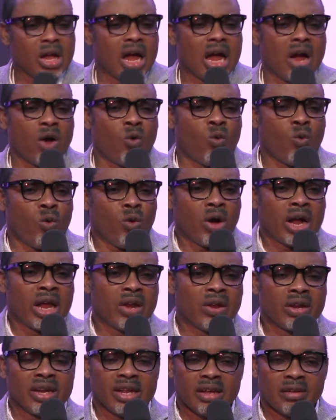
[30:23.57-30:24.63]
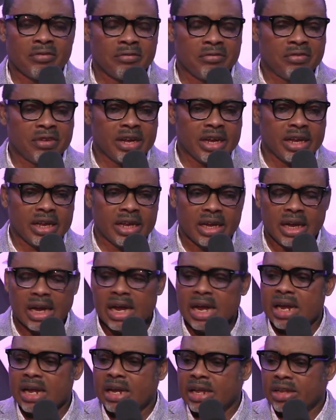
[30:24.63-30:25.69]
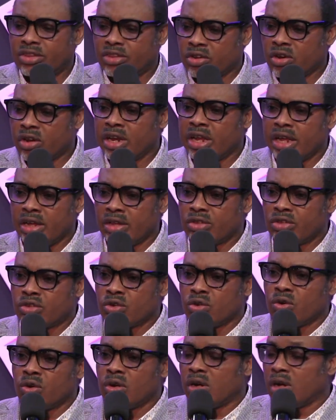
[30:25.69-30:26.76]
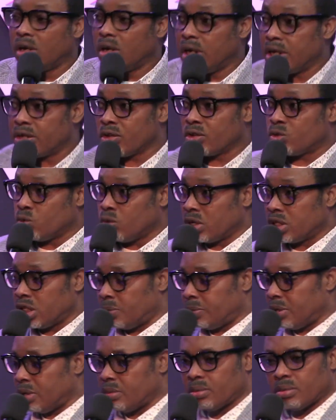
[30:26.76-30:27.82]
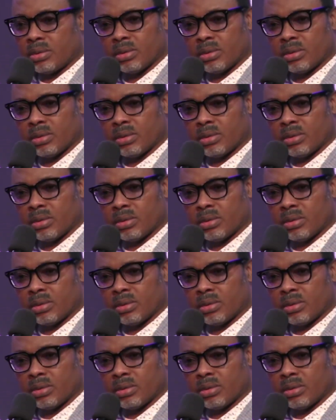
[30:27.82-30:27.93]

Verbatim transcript: and walking on their faith, they turn into, let us worship him.